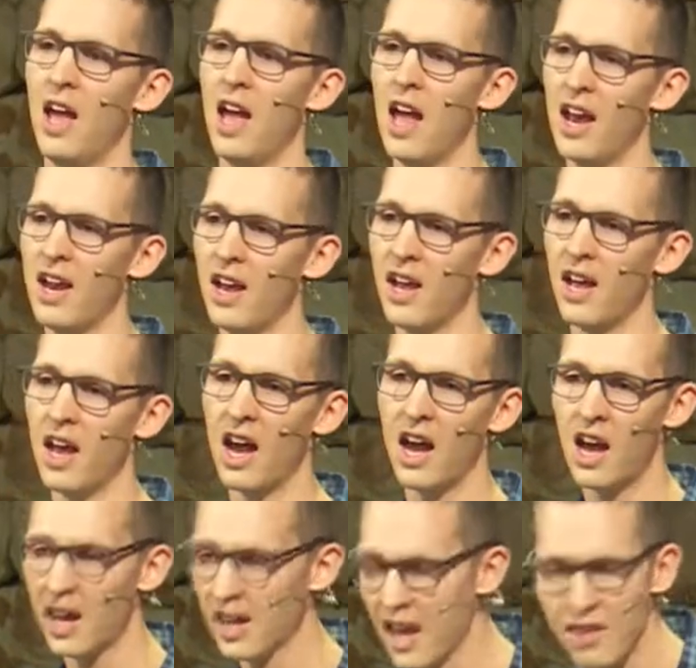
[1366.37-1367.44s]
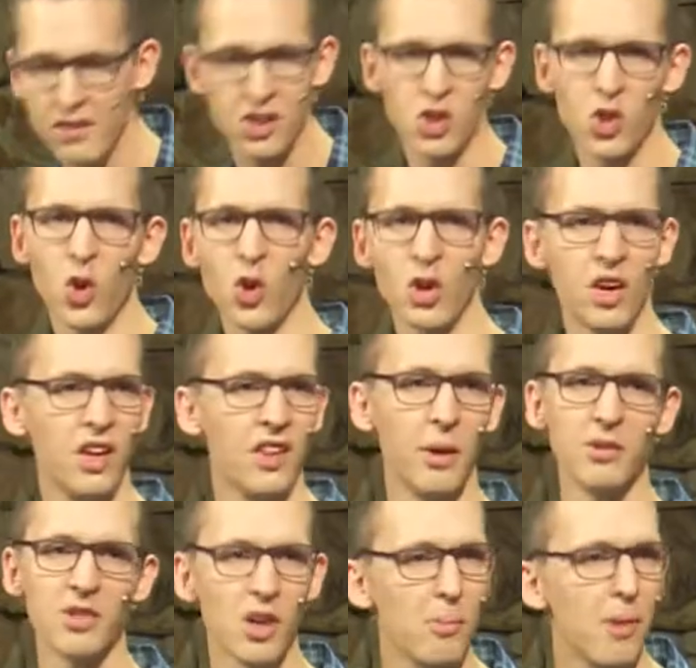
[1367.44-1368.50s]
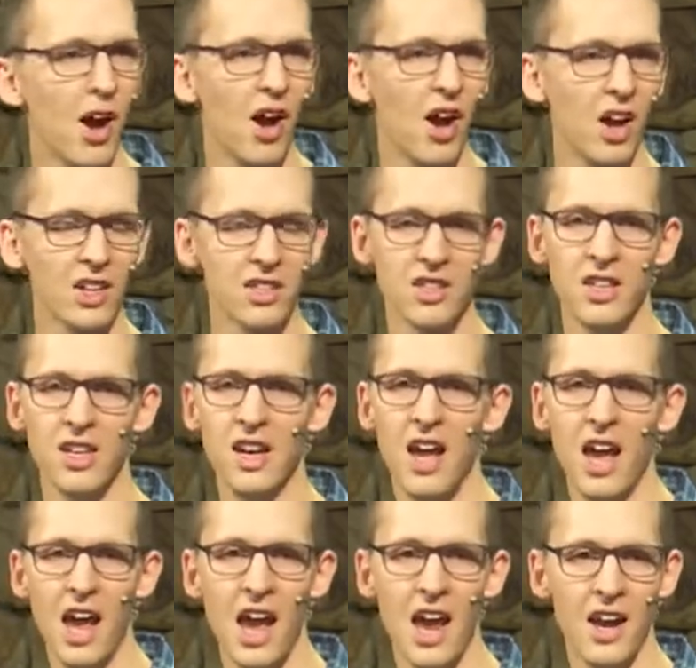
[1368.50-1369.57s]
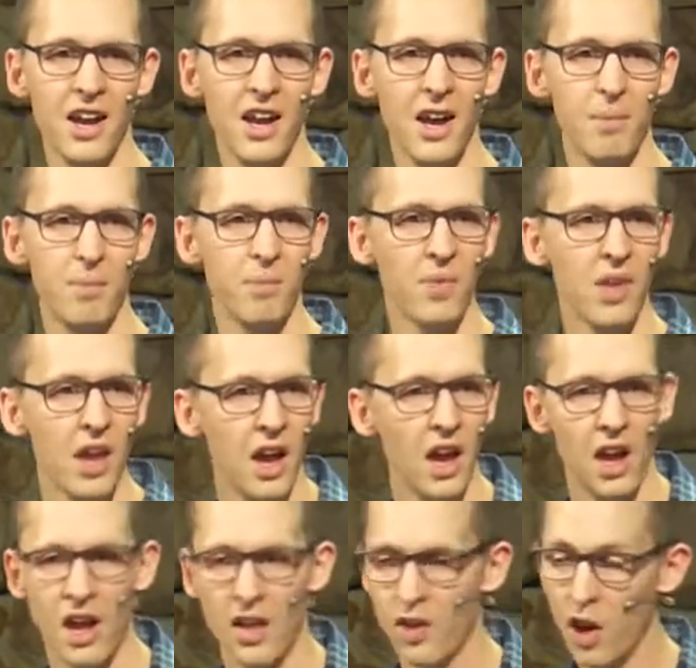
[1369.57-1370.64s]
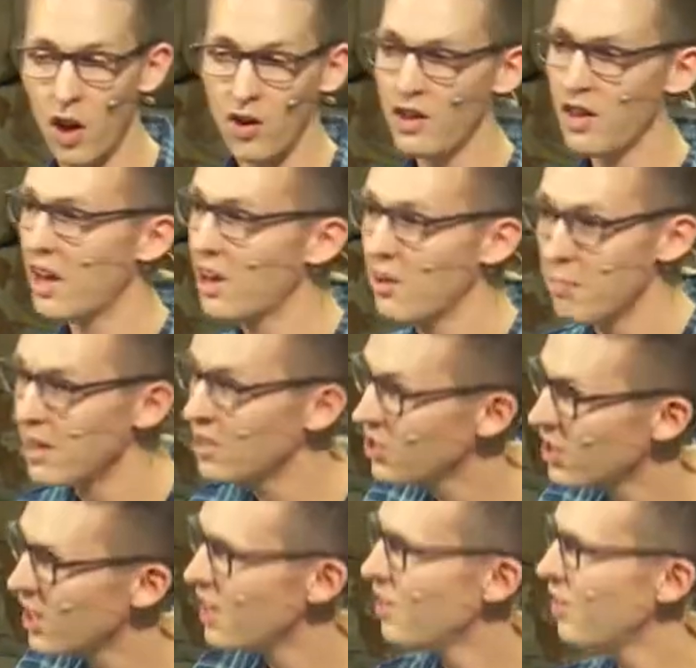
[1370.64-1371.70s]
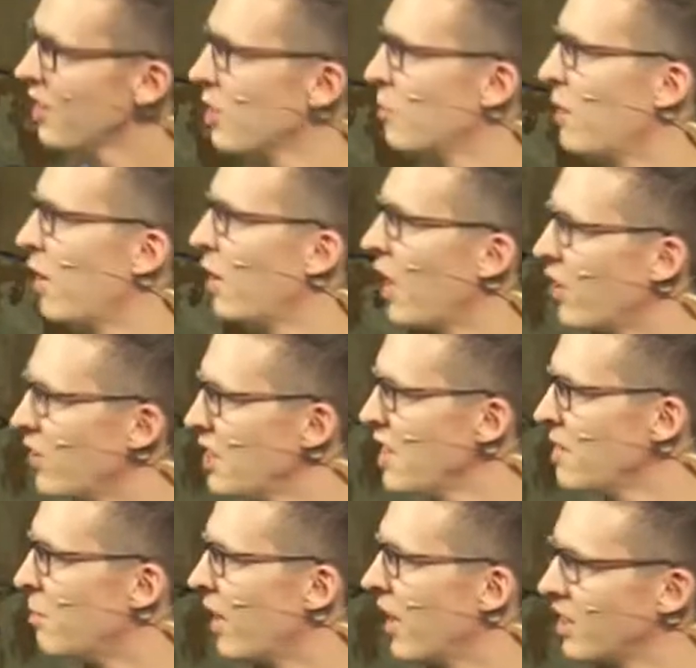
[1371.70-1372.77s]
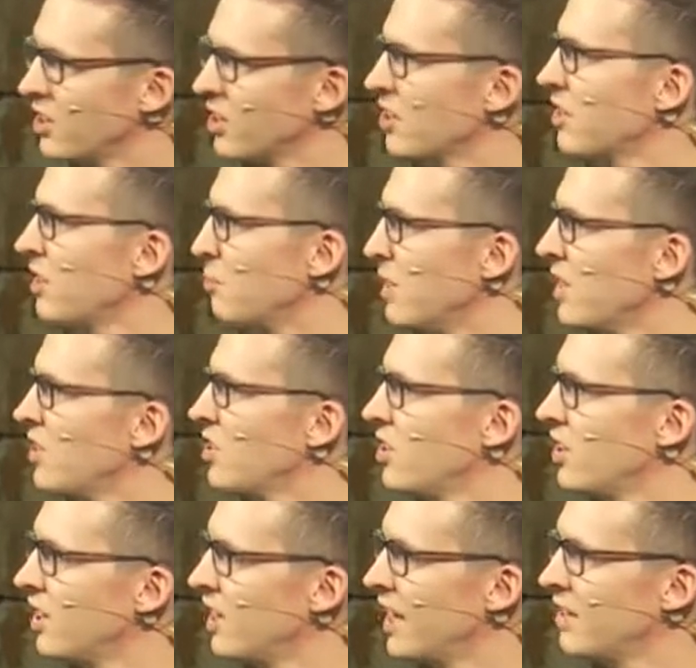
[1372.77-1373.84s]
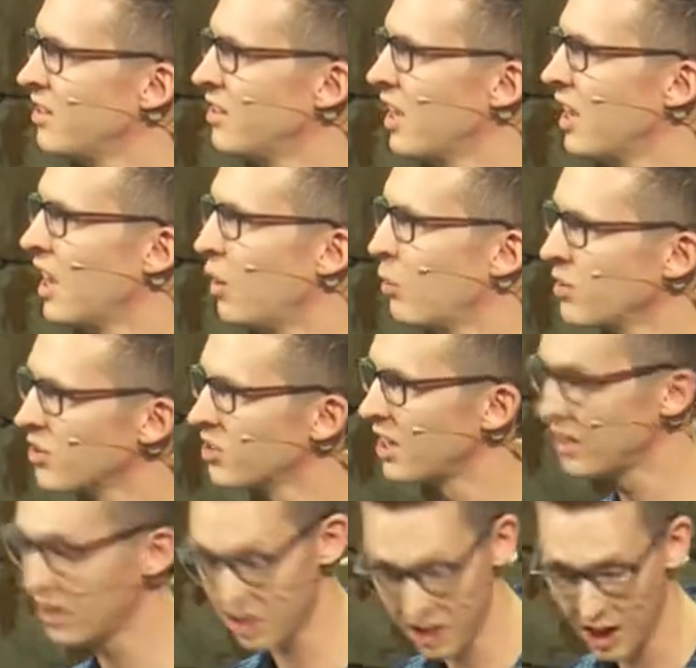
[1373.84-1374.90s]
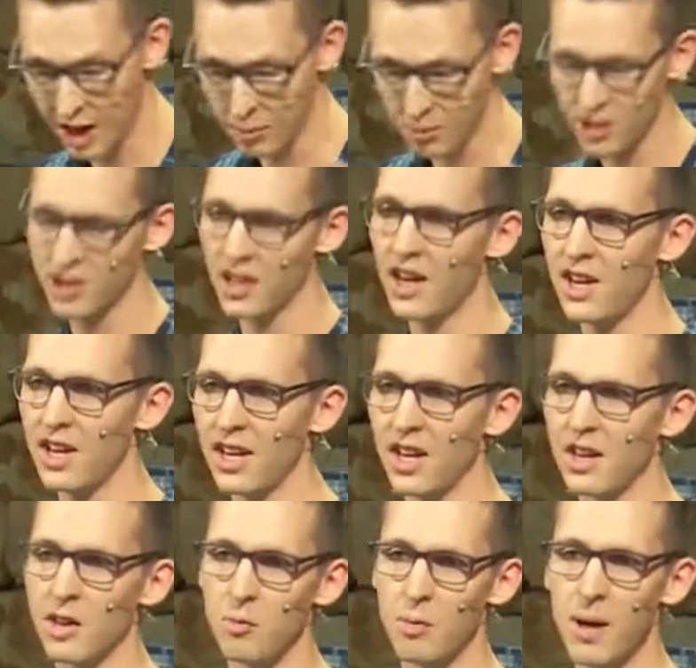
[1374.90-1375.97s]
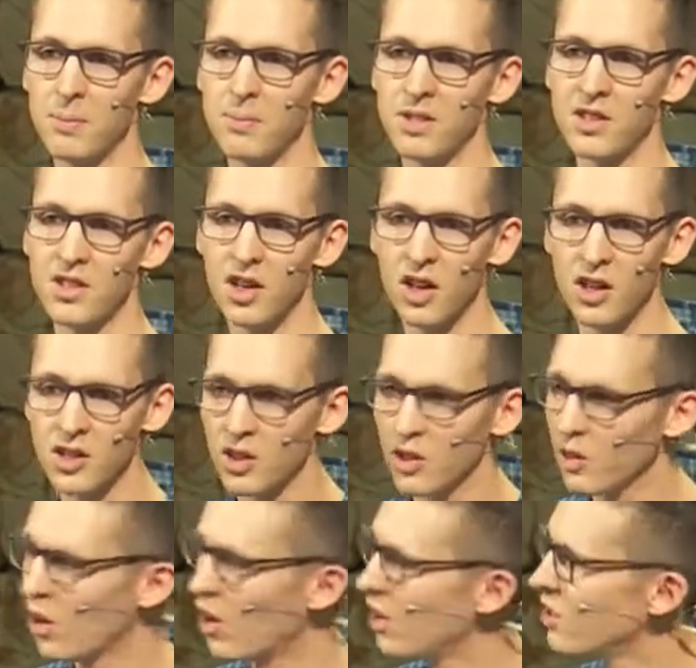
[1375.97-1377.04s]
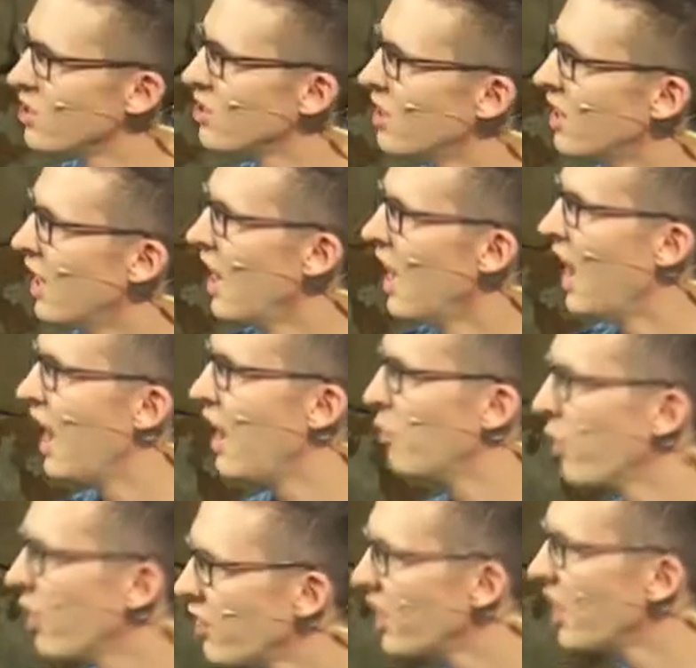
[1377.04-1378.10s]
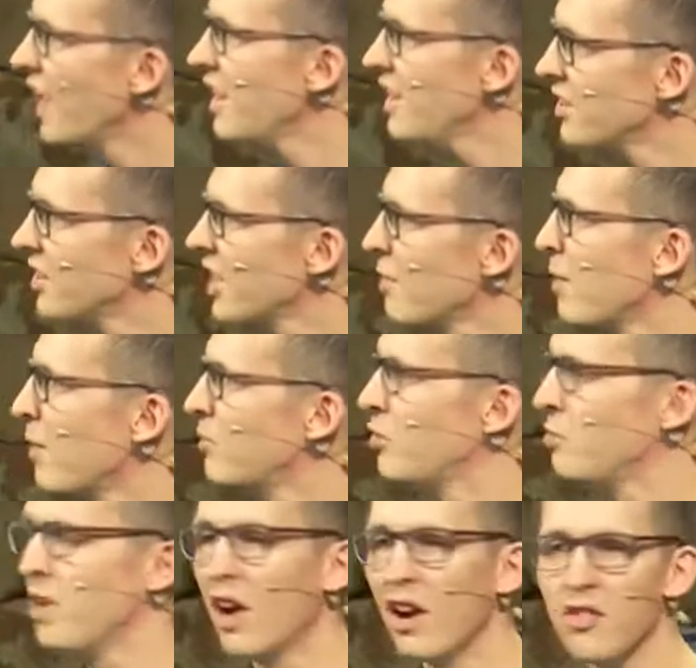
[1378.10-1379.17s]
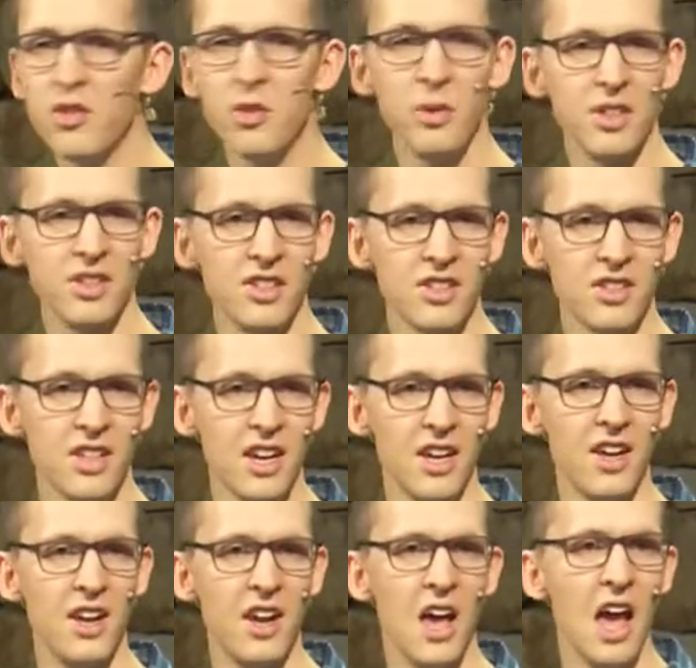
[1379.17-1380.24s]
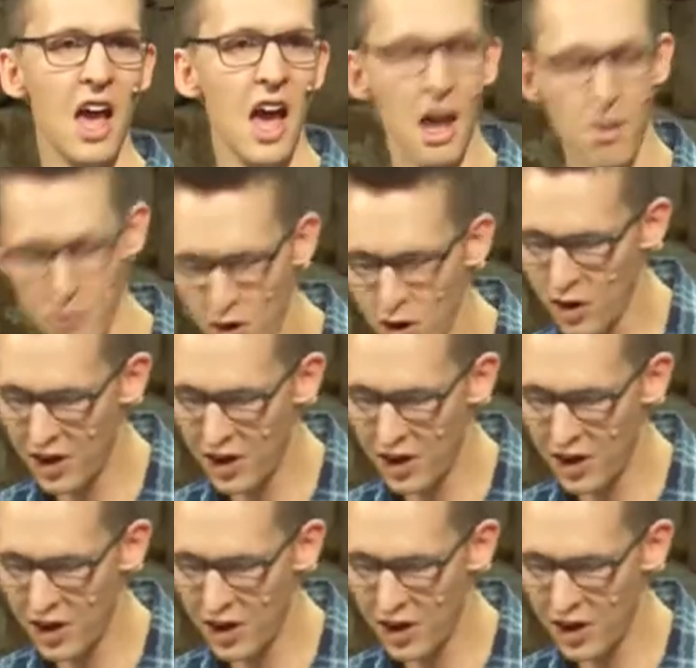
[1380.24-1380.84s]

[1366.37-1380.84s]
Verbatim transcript: And uh, I, I gave a talk that was on my heart, and um, the only I didn't mention anything about our need, but I just mentioned that uh, I was at the time studying at the Baptist Theological College, and one of the ladies came up to me afterwards and said, um, you know,